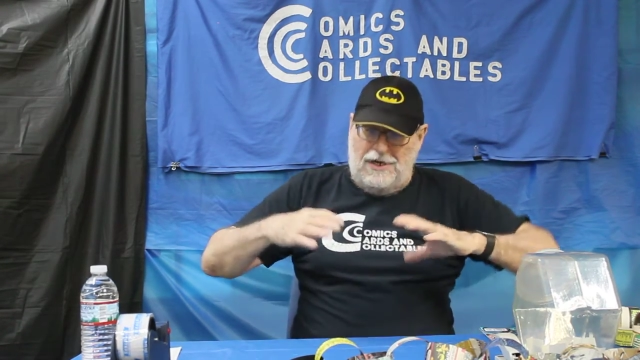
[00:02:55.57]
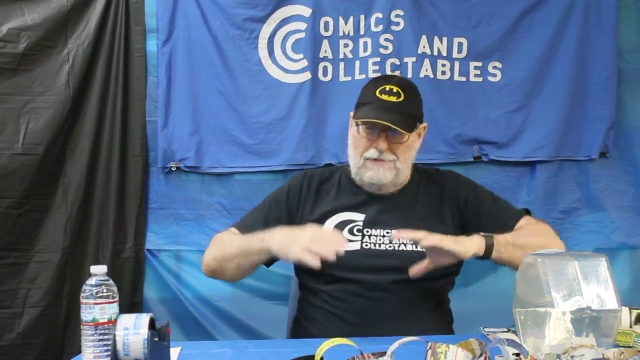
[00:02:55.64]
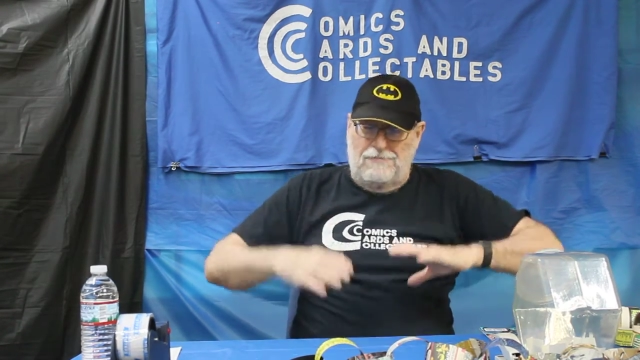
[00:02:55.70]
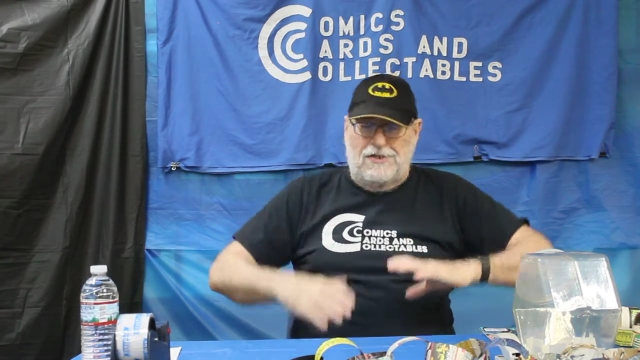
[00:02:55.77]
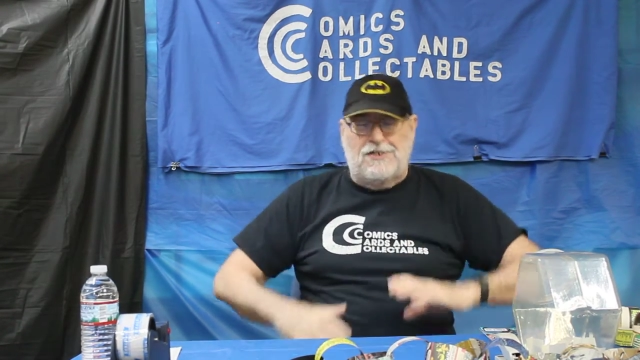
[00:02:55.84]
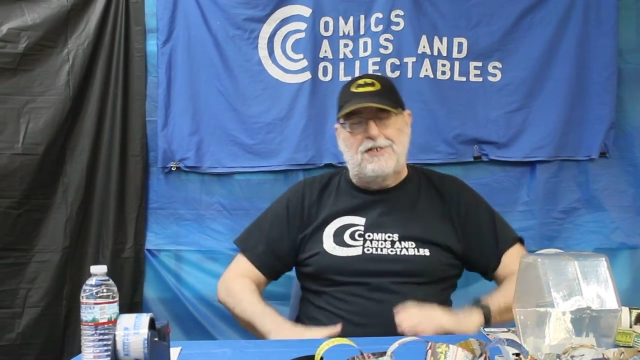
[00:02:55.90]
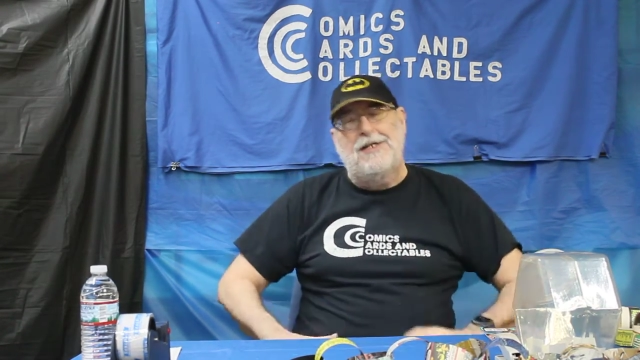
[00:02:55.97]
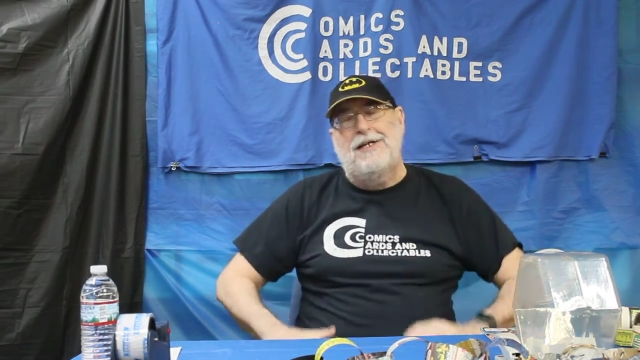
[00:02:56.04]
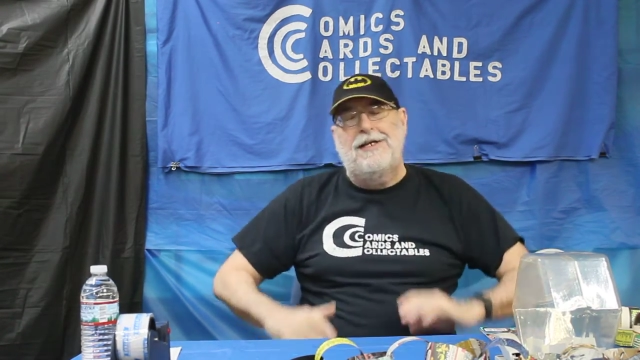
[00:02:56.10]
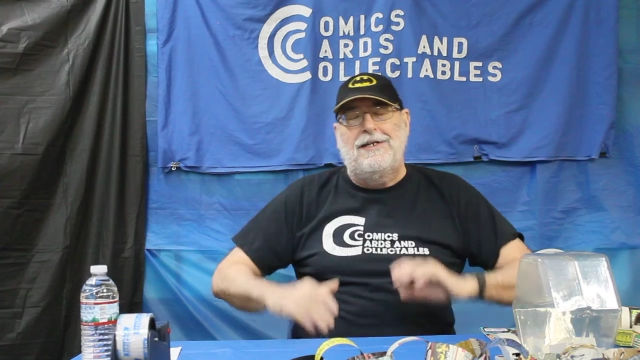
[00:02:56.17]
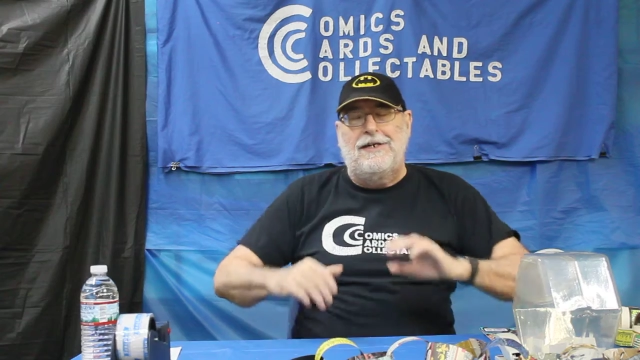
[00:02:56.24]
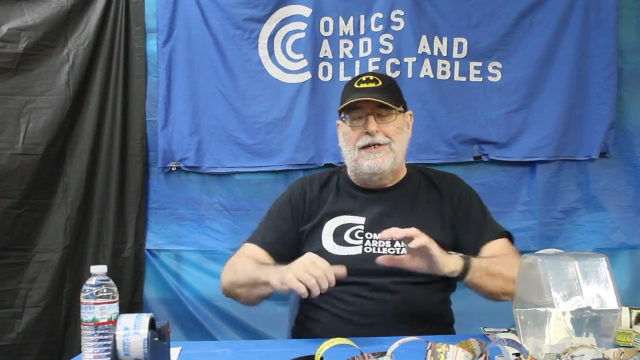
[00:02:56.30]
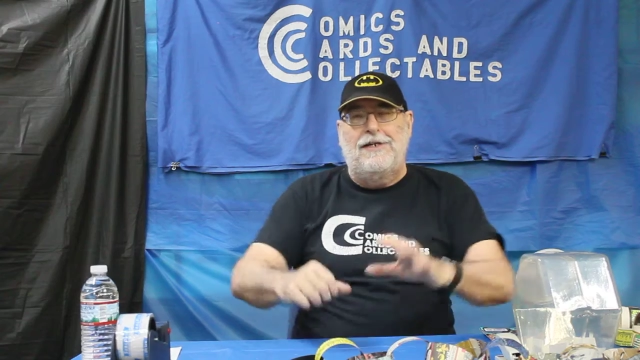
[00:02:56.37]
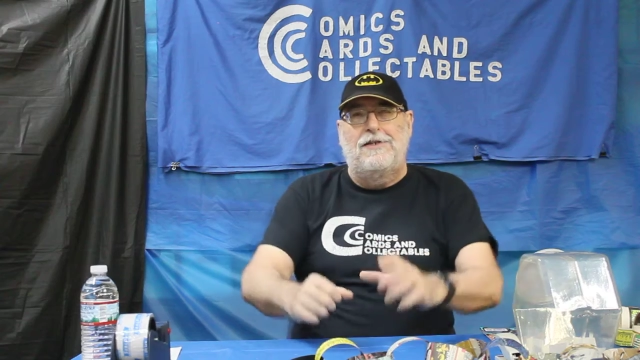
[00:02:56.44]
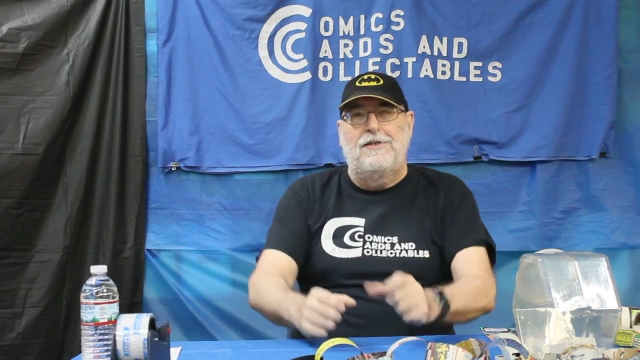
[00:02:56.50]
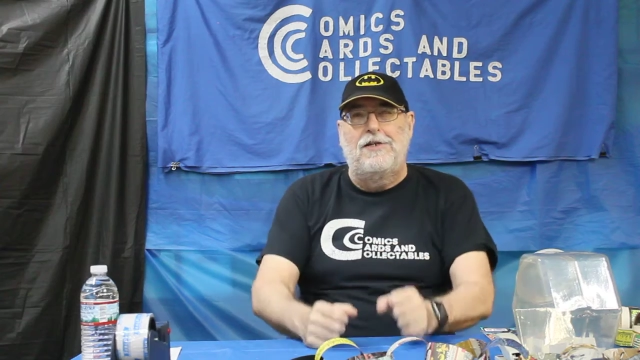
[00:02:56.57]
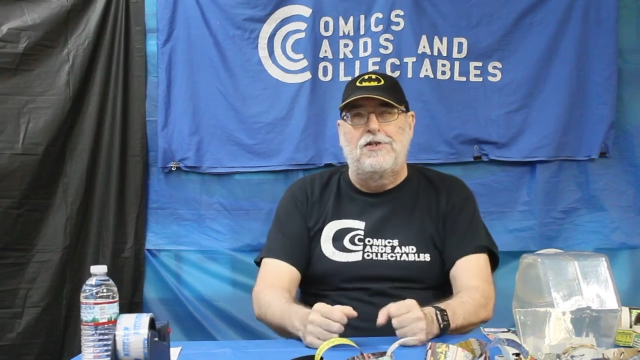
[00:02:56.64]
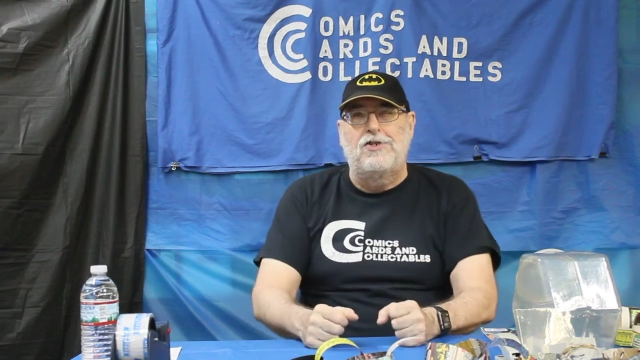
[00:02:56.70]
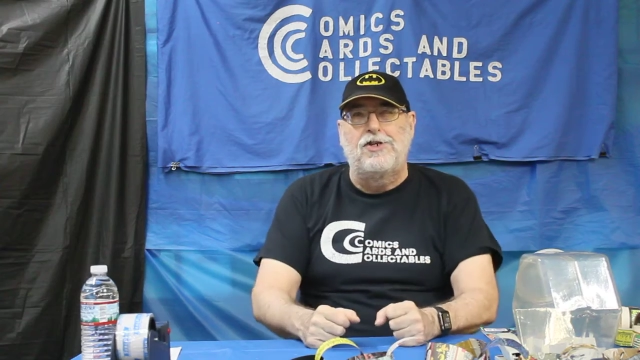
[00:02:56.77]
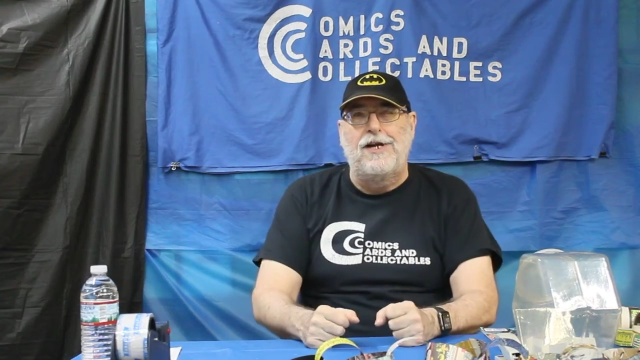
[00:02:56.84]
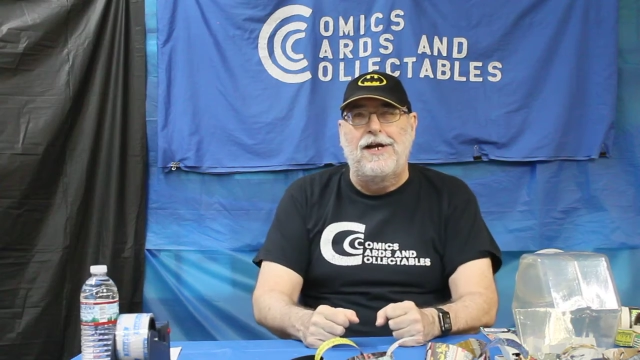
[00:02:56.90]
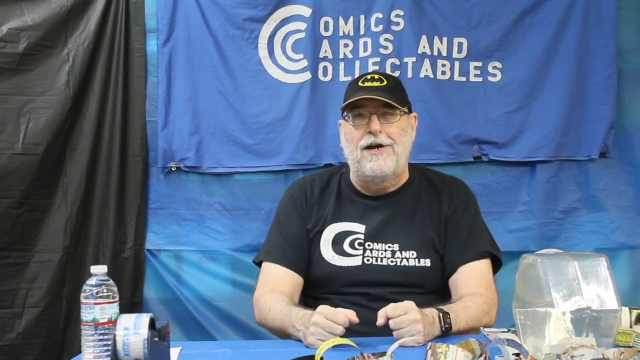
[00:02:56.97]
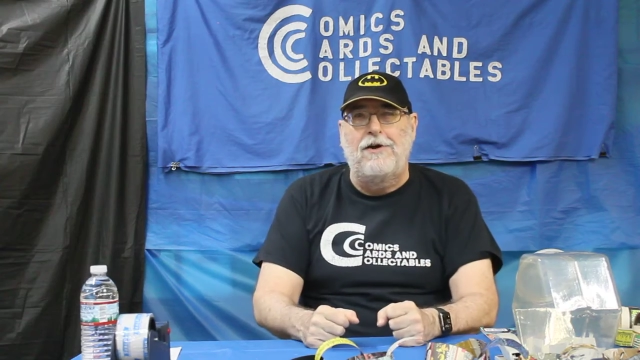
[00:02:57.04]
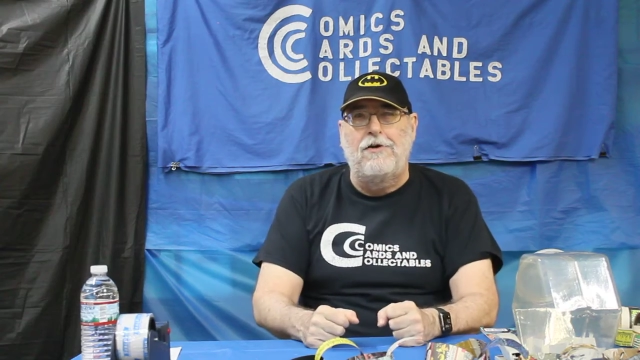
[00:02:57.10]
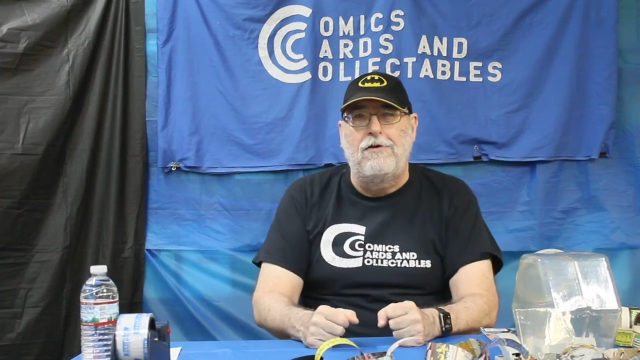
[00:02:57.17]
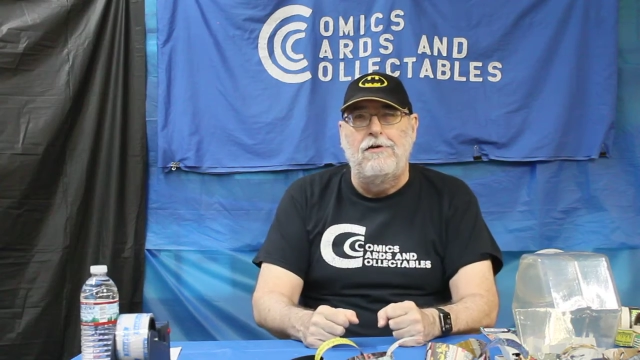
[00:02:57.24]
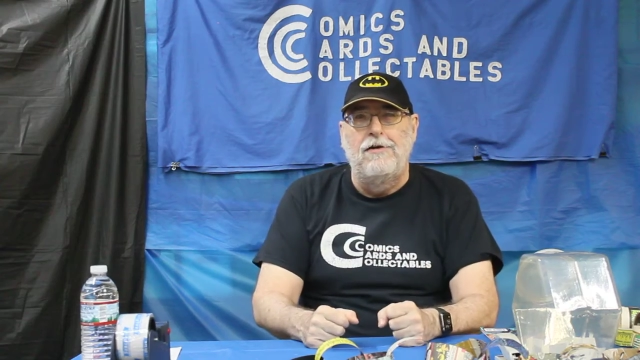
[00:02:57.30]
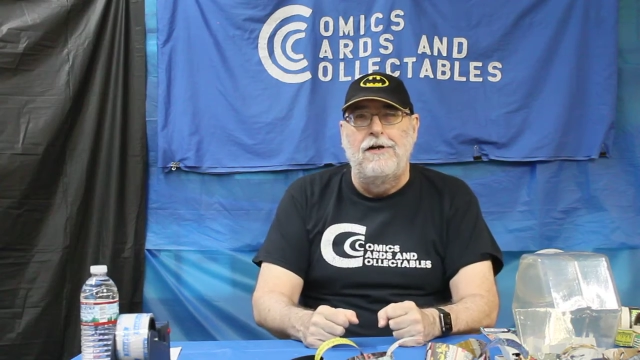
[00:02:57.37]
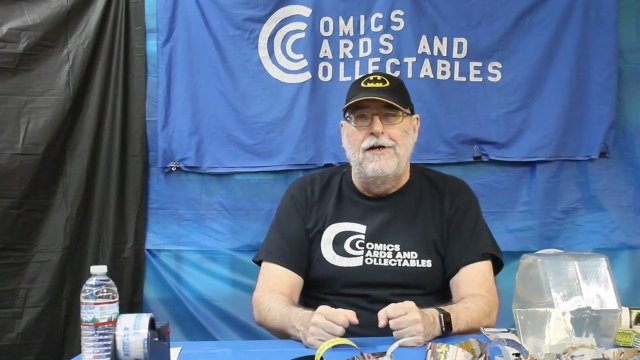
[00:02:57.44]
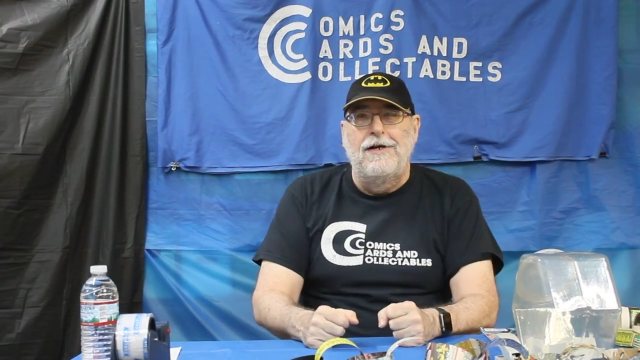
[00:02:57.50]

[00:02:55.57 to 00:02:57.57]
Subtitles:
I'm sitting in the chair